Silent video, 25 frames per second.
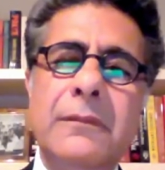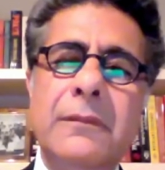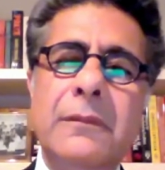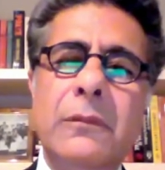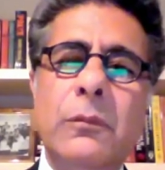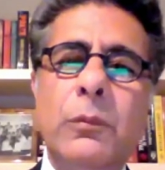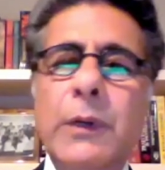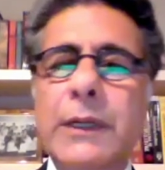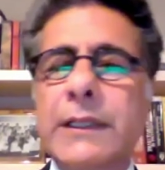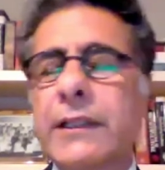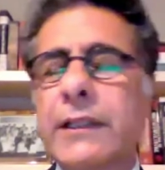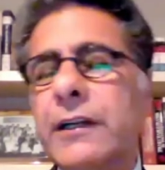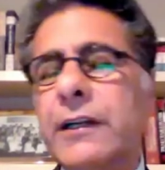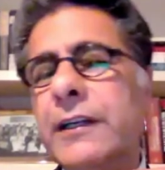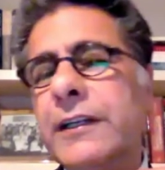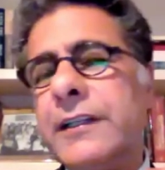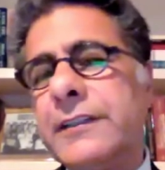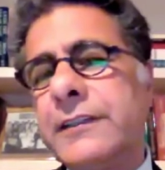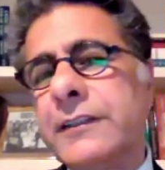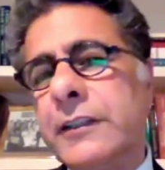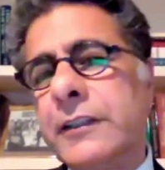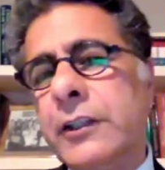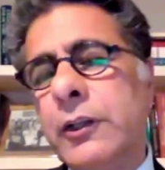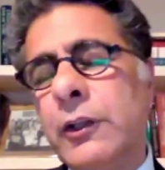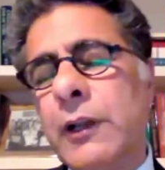whether it
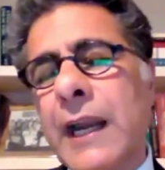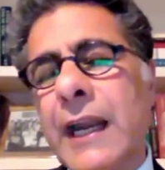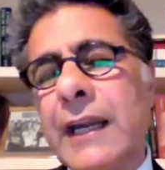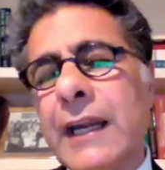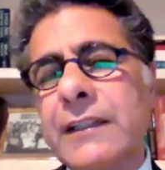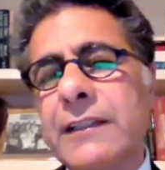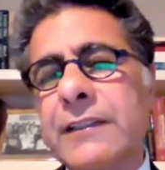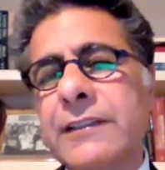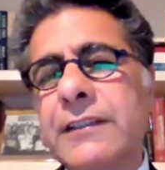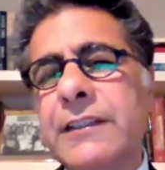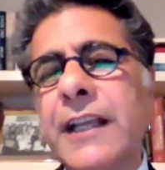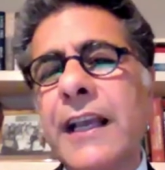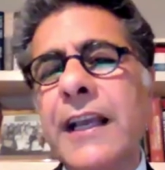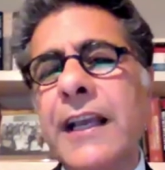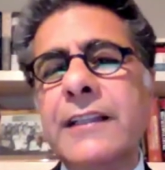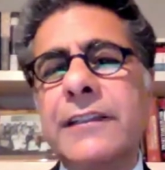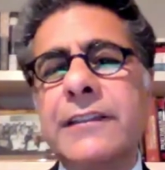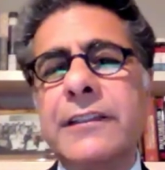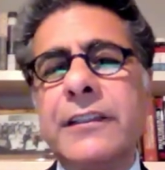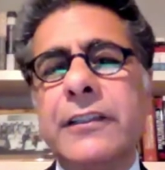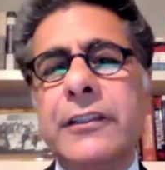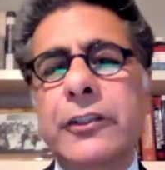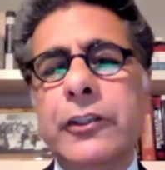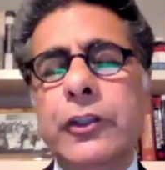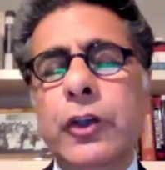is in the United States,
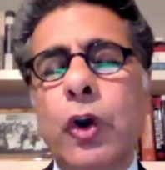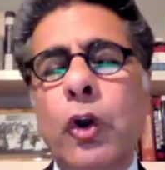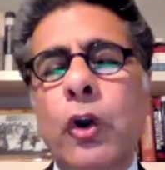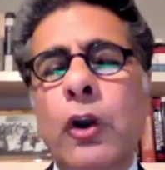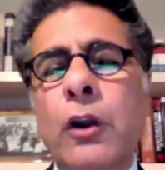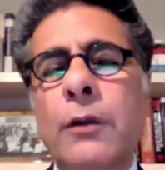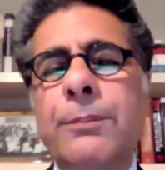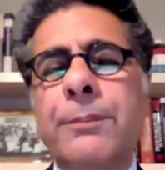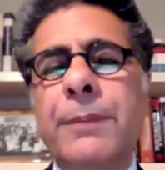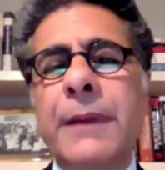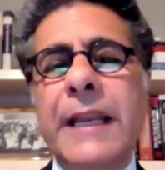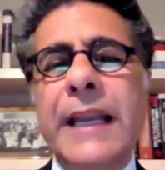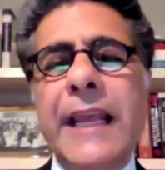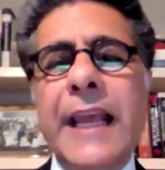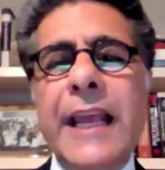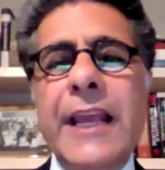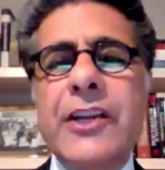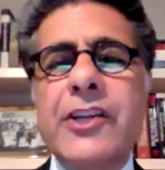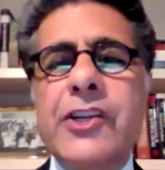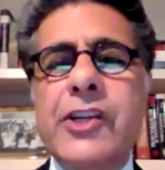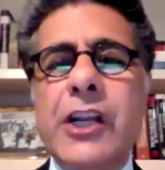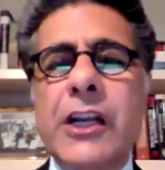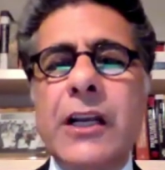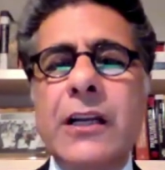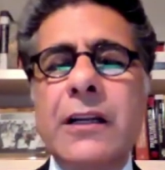in Europe, in
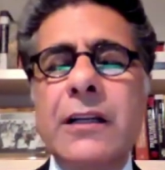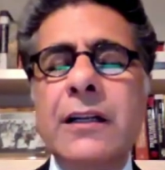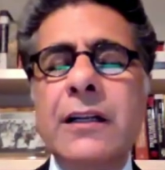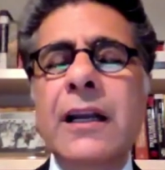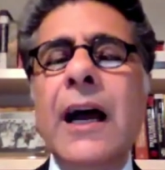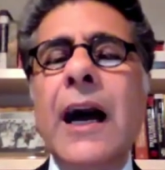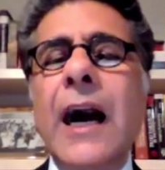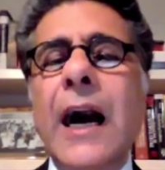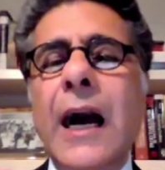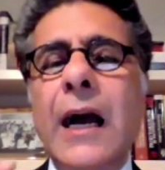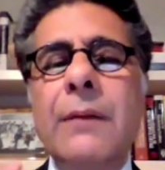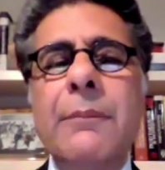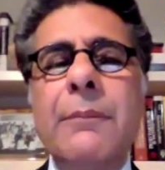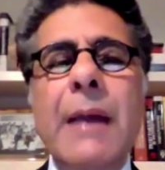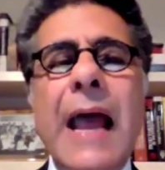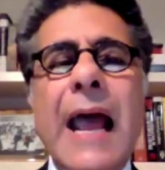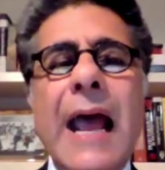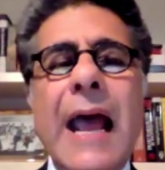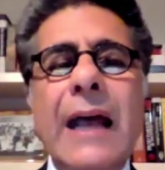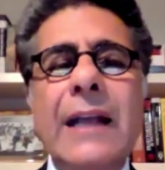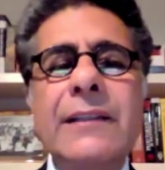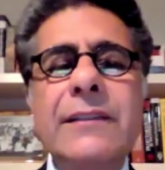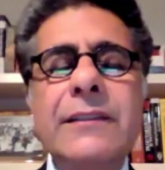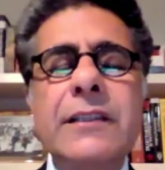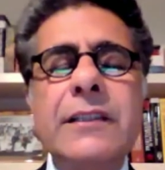Asia, I'm
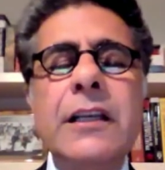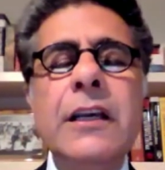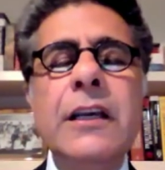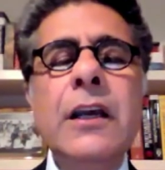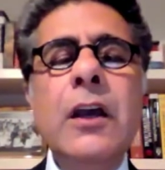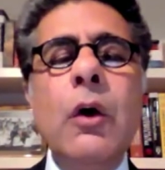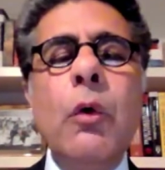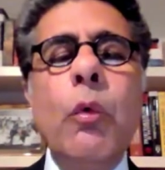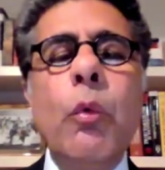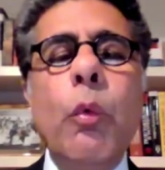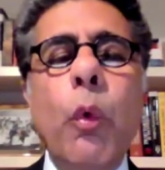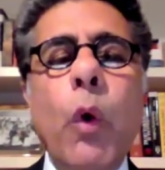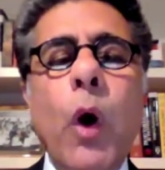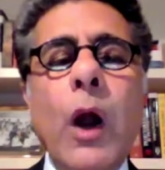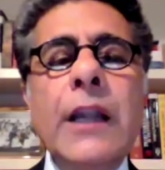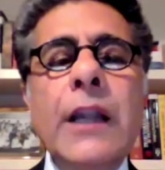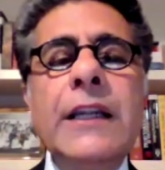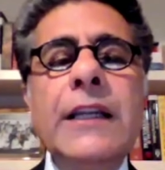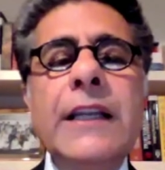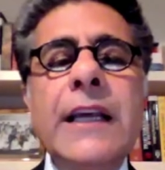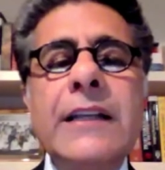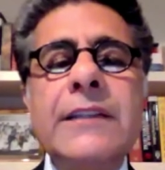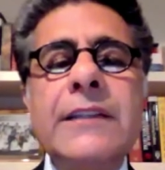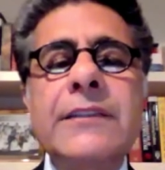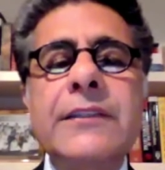asked,
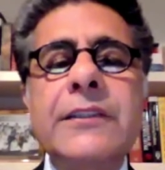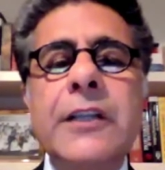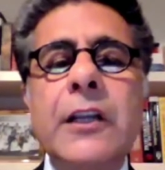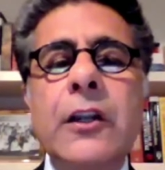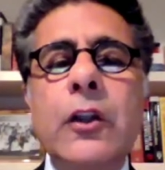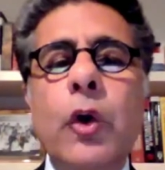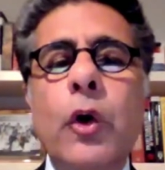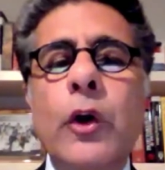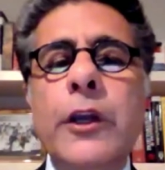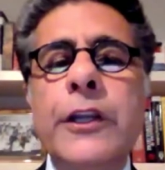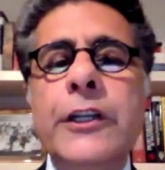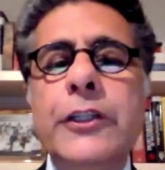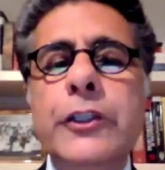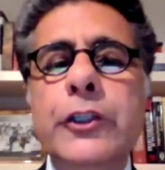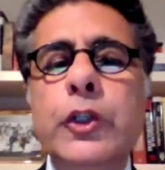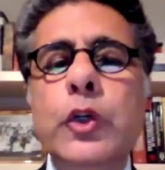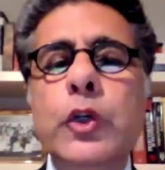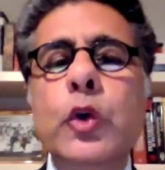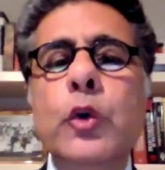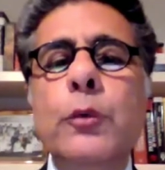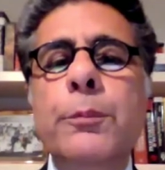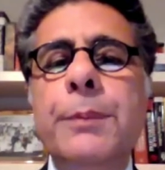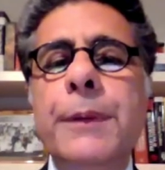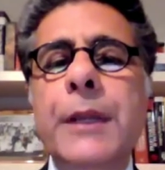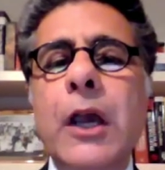what does Deloitte
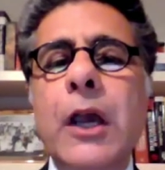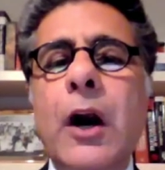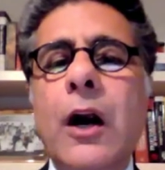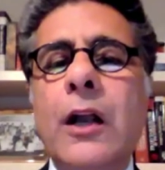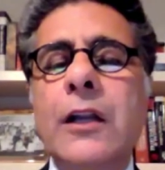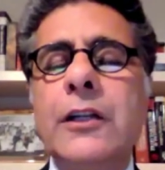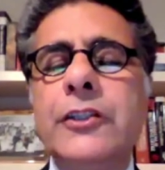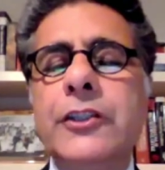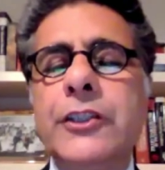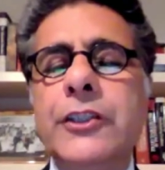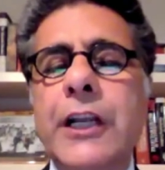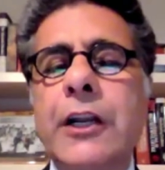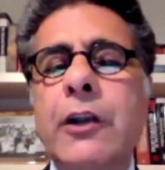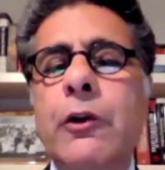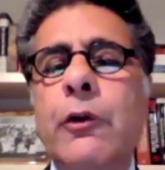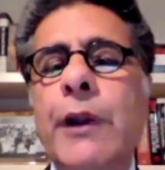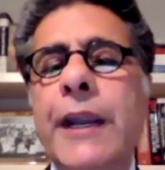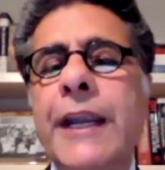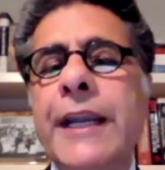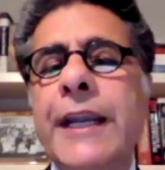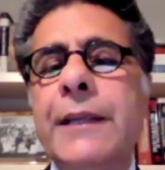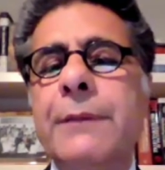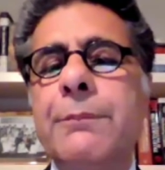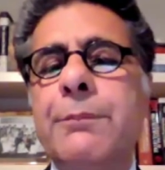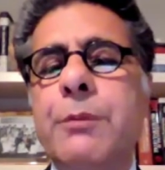do beyond
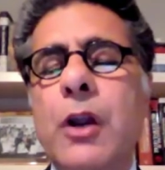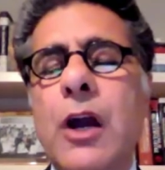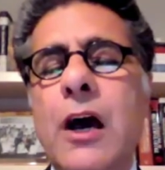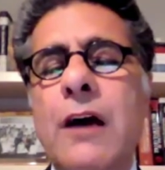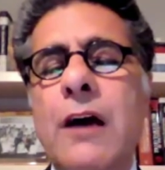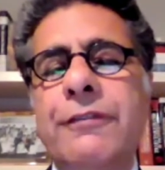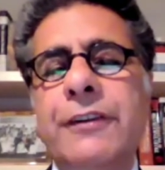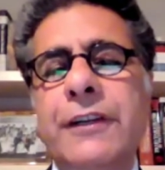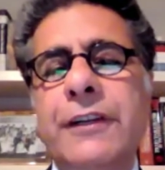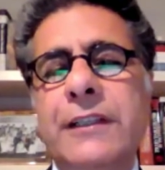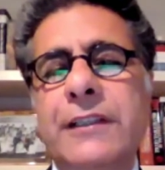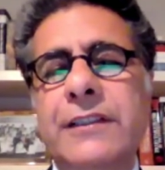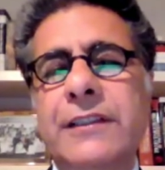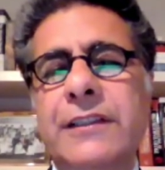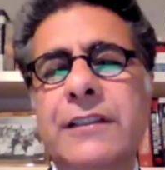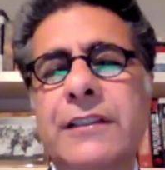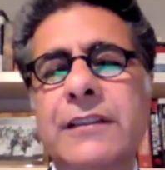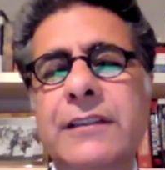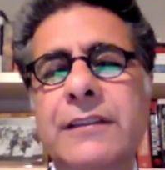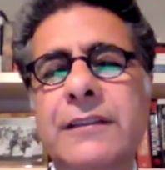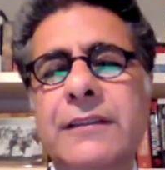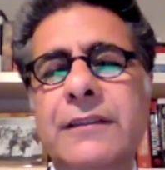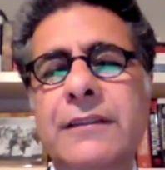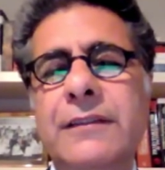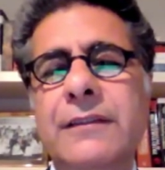generating profits?
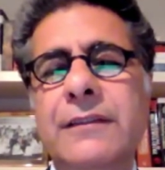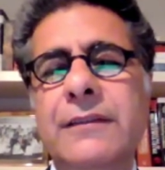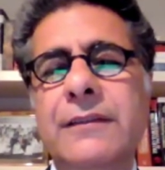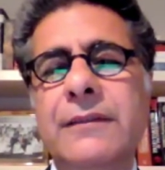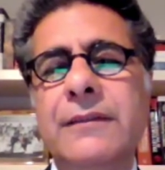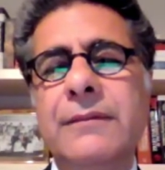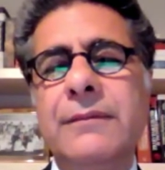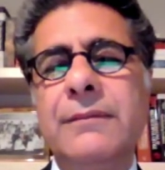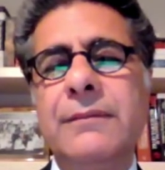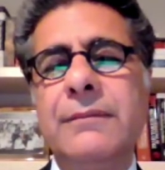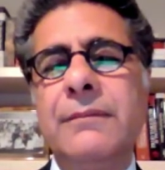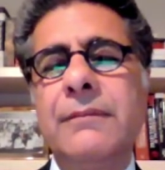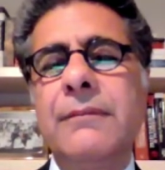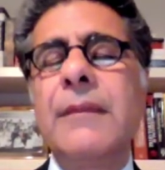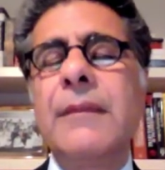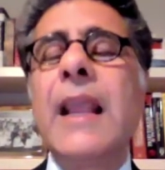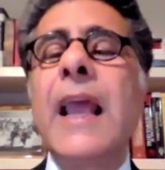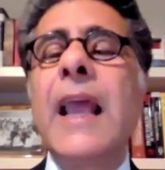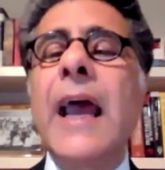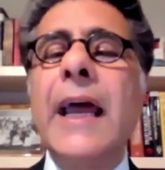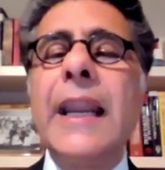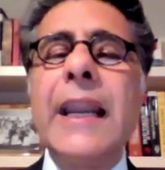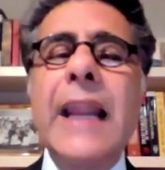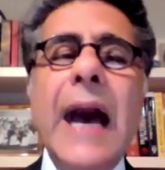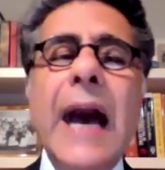
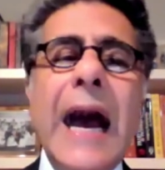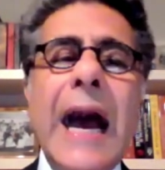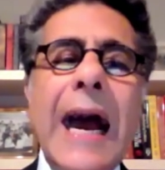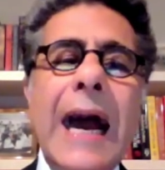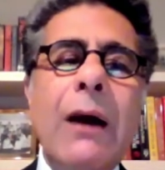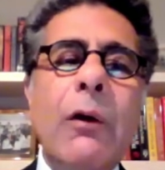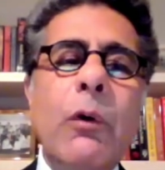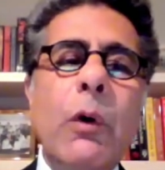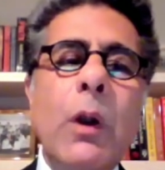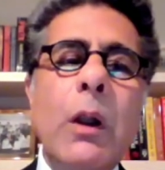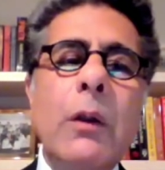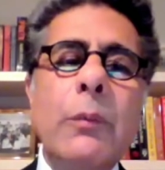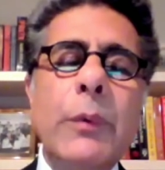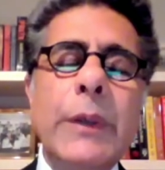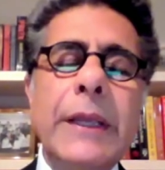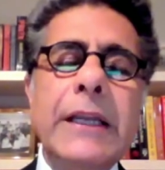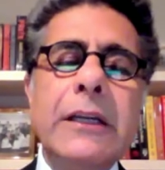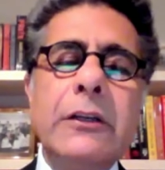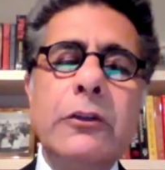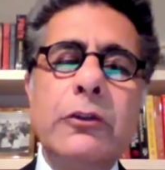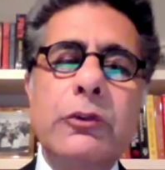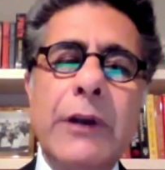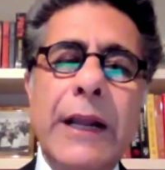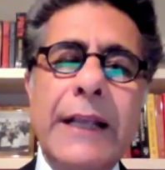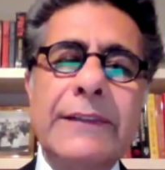And how are we
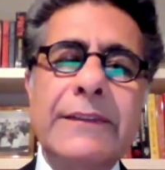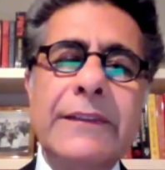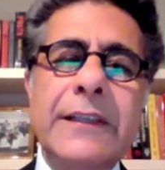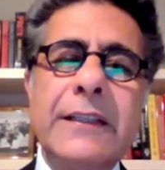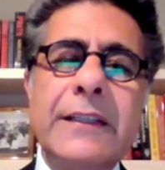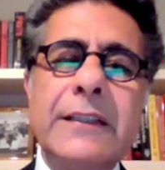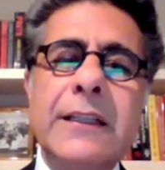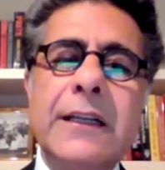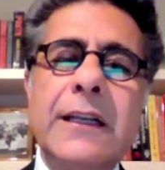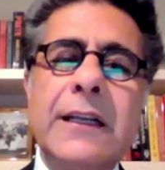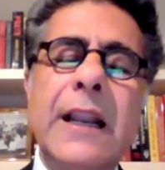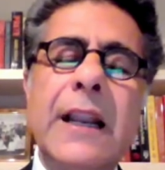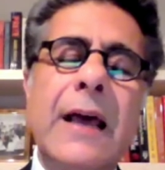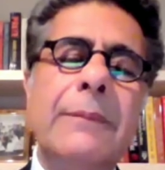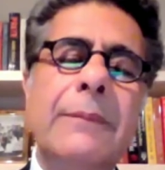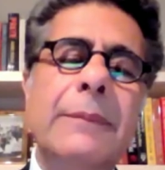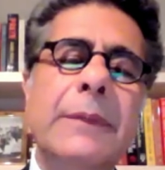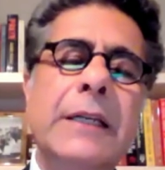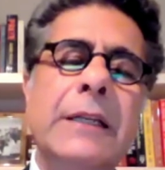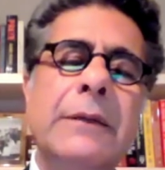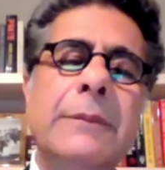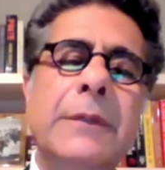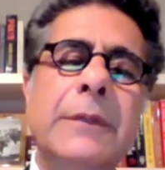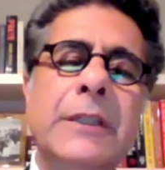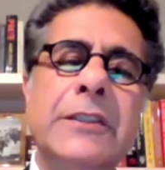addressing the
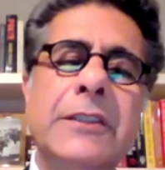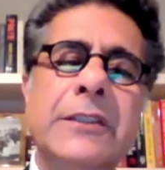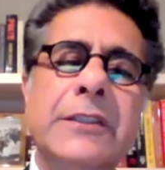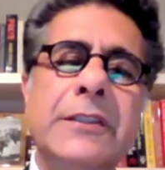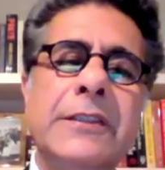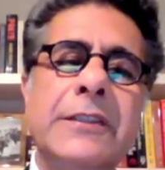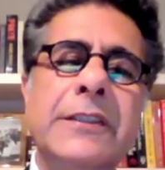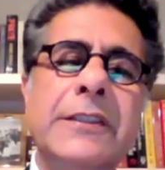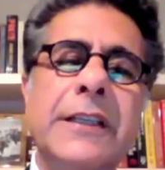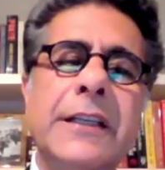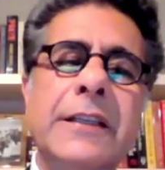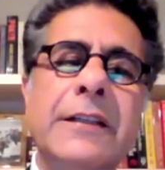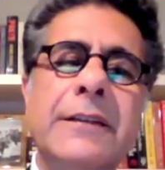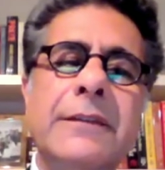climate emergency?